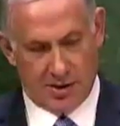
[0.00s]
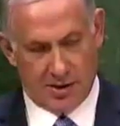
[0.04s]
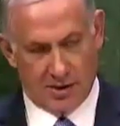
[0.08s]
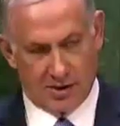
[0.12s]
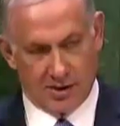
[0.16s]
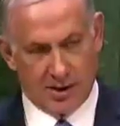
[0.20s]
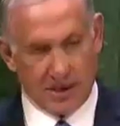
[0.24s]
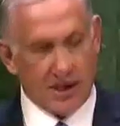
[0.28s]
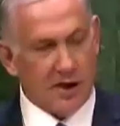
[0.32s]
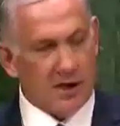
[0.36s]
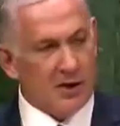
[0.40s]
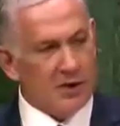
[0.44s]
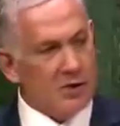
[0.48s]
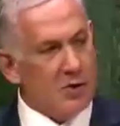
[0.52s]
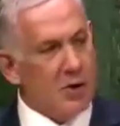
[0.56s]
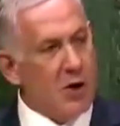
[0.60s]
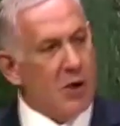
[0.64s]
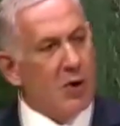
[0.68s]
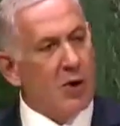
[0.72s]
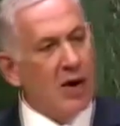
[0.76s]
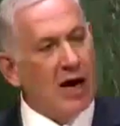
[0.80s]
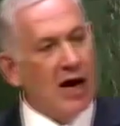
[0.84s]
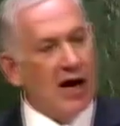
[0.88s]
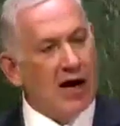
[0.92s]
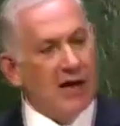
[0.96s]
See, in Israel
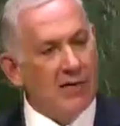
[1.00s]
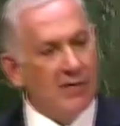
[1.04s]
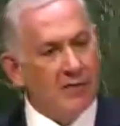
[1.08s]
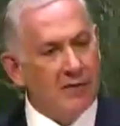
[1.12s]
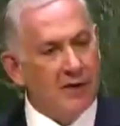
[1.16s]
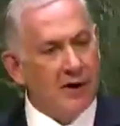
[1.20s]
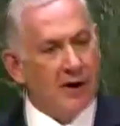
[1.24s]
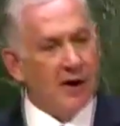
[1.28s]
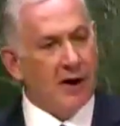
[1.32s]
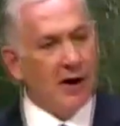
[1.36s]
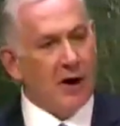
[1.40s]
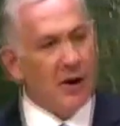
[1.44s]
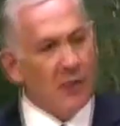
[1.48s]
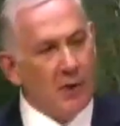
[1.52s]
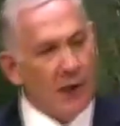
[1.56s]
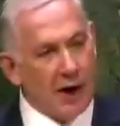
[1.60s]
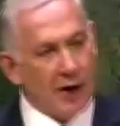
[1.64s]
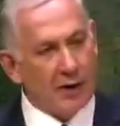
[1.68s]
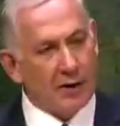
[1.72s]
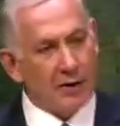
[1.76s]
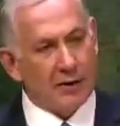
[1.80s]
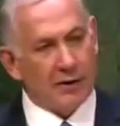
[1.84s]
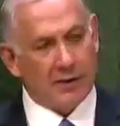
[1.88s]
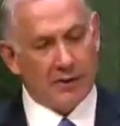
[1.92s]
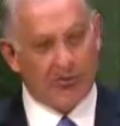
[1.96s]
we have a
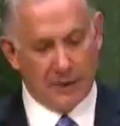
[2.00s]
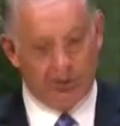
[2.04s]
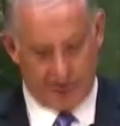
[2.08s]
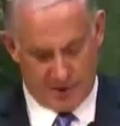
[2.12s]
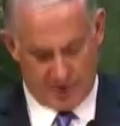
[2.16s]
record